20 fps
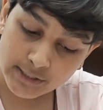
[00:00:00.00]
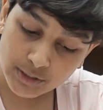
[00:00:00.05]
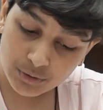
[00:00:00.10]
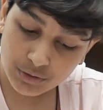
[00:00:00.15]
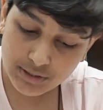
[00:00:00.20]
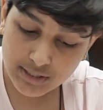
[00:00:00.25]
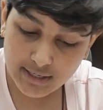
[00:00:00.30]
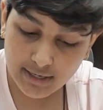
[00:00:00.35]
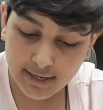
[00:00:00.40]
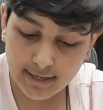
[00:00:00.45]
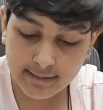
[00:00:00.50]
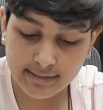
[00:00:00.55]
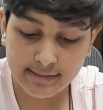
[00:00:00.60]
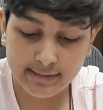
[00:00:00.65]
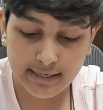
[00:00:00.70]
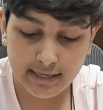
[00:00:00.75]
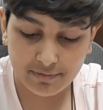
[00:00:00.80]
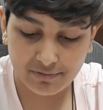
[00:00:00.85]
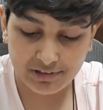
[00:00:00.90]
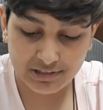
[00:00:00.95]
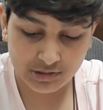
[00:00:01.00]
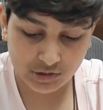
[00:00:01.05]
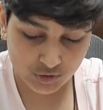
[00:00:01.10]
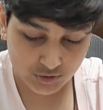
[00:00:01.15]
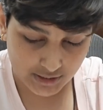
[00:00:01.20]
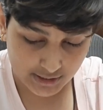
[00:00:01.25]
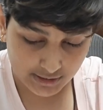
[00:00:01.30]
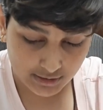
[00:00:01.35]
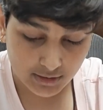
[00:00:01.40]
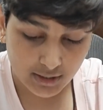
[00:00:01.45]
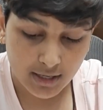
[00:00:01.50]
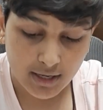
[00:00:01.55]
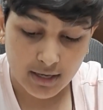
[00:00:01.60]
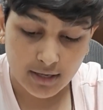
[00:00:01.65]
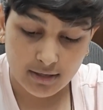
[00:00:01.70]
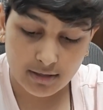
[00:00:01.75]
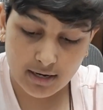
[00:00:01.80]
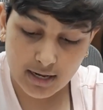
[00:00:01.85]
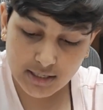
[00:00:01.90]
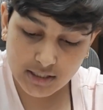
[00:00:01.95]
Using his naval strength,
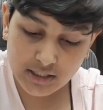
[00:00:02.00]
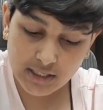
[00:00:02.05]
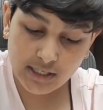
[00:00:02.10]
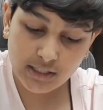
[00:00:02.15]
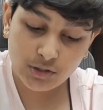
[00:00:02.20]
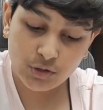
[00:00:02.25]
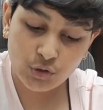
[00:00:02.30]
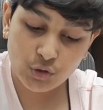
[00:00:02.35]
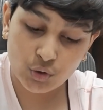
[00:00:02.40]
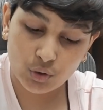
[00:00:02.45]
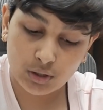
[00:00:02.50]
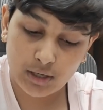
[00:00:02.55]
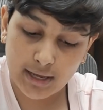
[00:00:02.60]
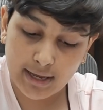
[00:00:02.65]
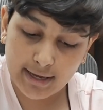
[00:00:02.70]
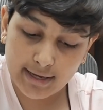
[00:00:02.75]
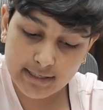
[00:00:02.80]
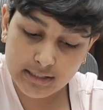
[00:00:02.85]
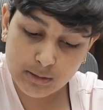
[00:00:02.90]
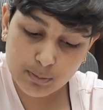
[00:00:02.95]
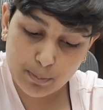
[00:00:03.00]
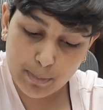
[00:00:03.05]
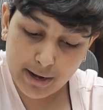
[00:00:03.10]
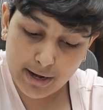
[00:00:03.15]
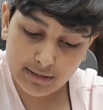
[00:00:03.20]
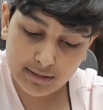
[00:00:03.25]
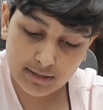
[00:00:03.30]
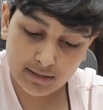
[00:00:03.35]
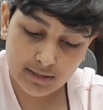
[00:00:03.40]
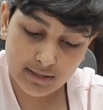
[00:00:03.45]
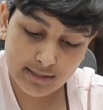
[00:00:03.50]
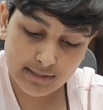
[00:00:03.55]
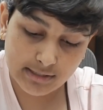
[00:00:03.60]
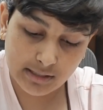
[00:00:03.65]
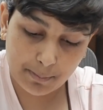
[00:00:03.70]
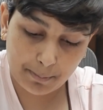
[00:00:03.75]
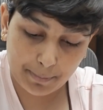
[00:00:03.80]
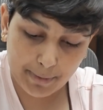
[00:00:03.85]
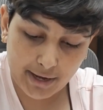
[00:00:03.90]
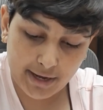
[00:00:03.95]
Rajendra Chola expanded
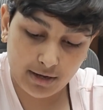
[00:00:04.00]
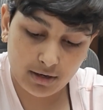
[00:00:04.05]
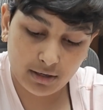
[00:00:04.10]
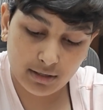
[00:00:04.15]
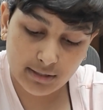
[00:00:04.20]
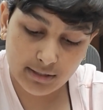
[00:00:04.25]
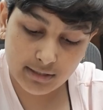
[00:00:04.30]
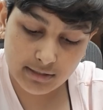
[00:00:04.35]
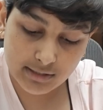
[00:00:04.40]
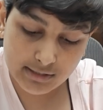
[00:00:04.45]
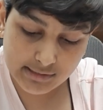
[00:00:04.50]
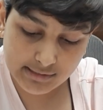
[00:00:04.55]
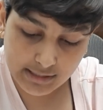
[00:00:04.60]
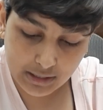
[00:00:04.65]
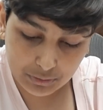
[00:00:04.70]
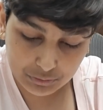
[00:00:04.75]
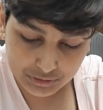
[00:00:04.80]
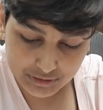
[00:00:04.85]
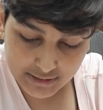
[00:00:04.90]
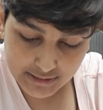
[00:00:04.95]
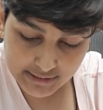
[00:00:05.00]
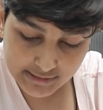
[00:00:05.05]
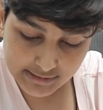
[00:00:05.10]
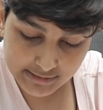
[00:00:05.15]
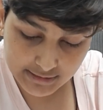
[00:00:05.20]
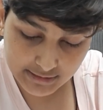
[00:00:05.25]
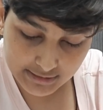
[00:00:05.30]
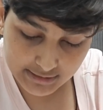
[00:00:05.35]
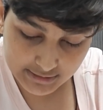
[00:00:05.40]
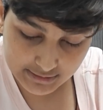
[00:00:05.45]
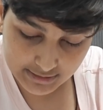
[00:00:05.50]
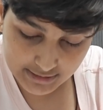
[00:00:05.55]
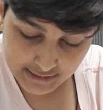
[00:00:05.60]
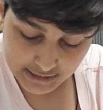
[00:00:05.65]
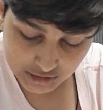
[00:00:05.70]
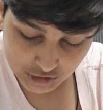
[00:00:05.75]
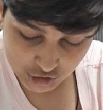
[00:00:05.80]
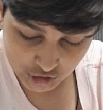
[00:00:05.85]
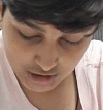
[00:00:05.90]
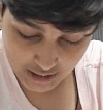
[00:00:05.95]
his empire in the southeast in
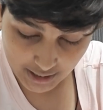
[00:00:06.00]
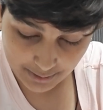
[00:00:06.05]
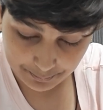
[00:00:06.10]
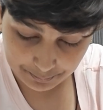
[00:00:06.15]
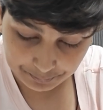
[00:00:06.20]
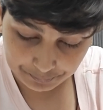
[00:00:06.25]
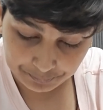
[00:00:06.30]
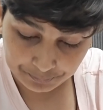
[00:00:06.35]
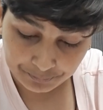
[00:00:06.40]
Asia.